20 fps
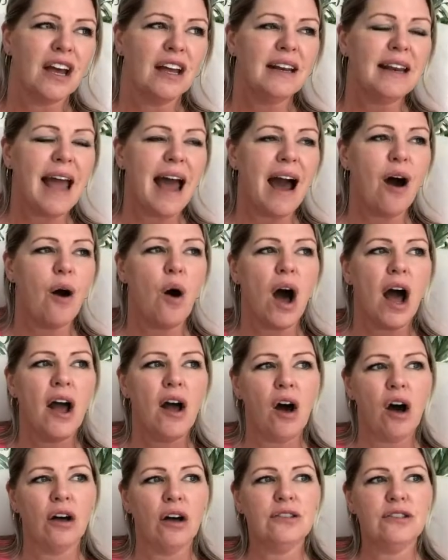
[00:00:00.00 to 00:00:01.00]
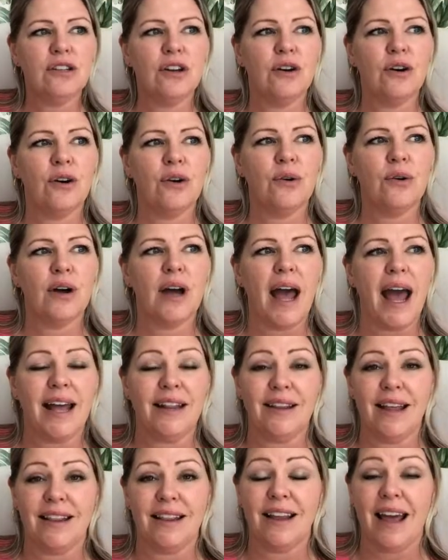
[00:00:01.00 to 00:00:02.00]
Now, I also,
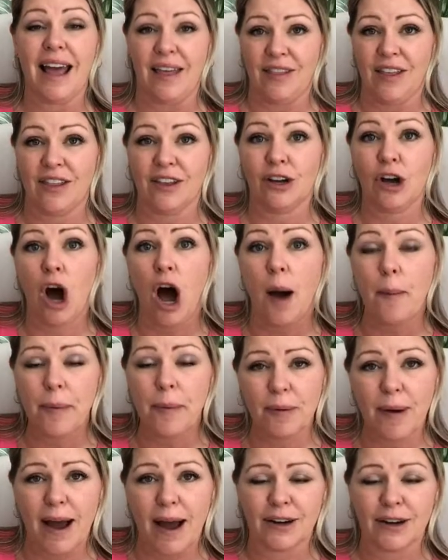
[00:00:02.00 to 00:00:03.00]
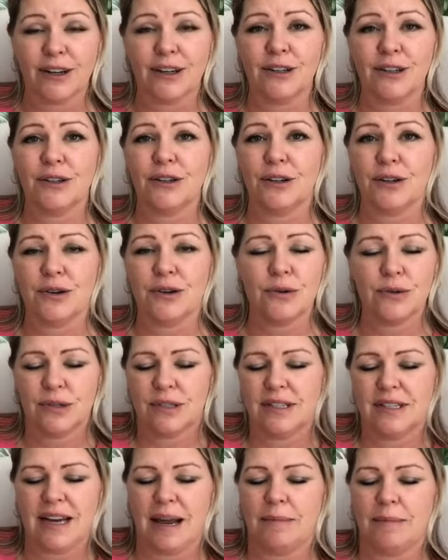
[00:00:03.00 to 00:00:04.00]
and then the copywriter,
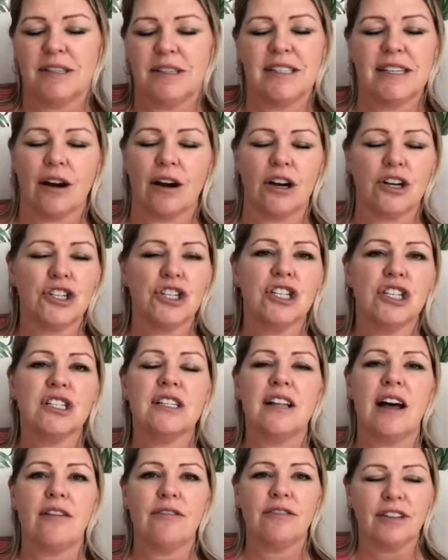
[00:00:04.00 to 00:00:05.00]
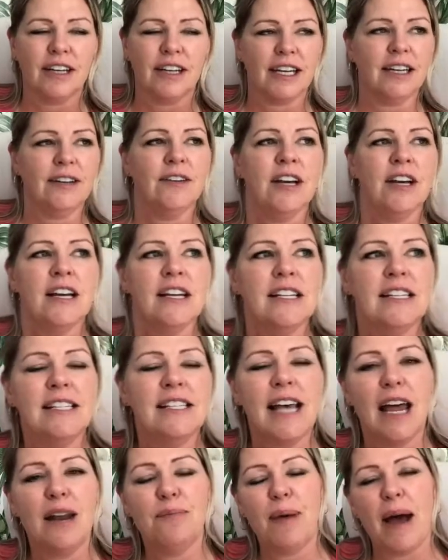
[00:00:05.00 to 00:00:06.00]
whose name is Sarah, she's lovely,
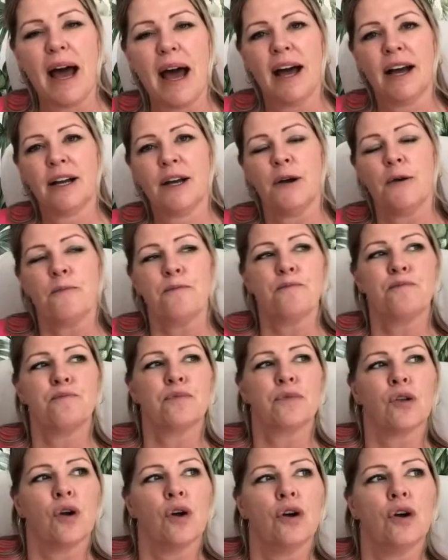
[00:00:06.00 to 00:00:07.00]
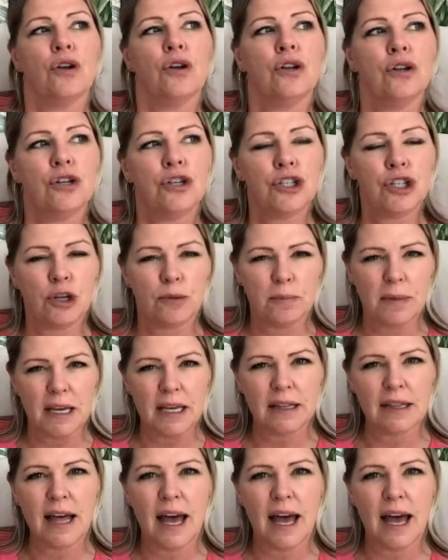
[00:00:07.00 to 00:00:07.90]
said back, do you mean